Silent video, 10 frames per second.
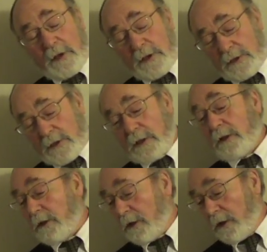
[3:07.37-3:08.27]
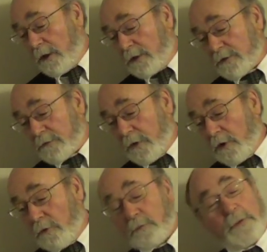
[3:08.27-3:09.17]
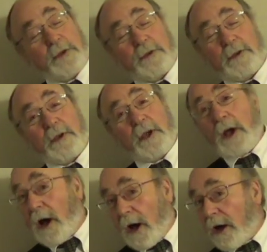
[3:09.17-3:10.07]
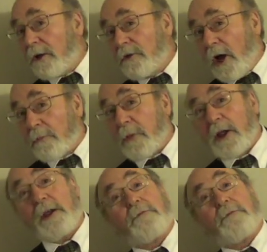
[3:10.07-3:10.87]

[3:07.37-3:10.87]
It is filmed, not by